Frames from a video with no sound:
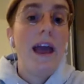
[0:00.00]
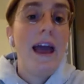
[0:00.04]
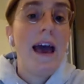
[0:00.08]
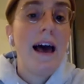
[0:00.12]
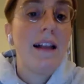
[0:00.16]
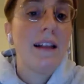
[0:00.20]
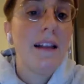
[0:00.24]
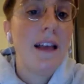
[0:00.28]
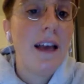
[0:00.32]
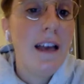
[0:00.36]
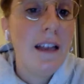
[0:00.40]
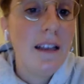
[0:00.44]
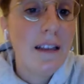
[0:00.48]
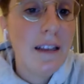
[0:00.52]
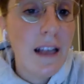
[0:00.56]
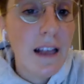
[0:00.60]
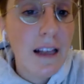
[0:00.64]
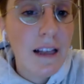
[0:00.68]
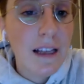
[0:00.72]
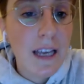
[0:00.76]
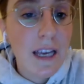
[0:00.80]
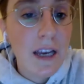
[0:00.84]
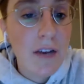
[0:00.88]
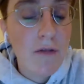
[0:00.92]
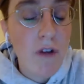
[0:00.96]
Ella and
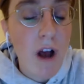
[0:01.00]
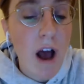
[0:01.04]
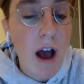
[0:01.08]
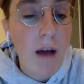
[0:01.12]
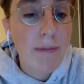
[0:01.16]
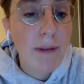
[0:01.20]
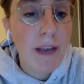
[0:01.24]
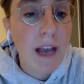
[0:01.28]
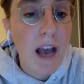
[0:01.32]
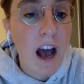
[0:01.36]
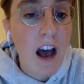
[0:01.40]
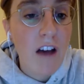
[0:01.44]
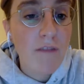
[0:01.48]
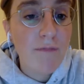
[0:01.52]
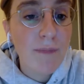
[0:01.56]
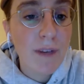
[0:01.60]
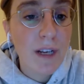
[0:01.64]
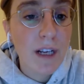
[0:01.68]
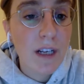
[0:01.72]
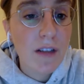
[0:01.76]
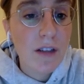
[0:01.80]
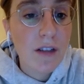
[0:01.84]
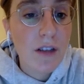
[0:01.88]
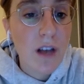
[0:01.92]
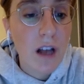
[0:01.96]
Lillian, Robbie
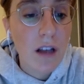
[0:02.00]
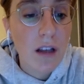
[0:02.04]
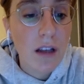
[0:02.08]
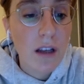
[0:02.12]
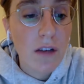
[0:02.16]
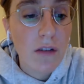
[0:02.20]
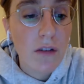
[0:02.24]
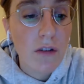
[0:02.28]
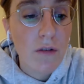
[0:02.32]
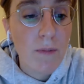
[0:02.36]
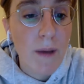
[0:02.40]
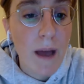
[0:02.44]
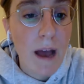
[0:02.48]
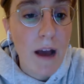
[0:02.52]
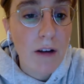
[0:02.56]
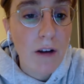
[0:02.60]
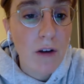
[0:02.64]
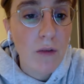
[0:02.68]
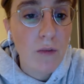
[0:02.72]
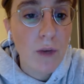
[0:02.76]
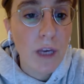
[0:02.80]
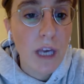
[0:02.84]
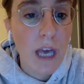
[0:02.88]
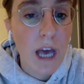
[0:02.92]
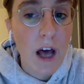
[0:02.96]
Hoffman Consulting Group. How
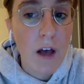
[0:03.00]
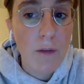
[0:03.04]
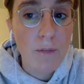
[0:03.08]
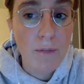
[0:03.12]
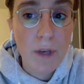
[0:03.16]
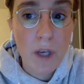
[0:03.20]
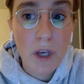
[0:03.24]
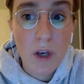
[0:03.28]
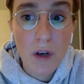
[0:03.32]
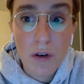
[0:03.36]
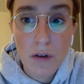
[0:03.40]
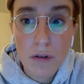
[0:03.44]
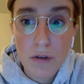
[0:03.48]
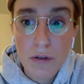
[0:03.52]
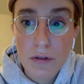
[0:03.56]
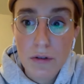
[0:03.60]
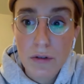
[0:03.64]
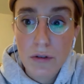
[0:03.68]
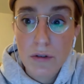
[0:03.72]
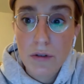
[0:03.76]
can we help you?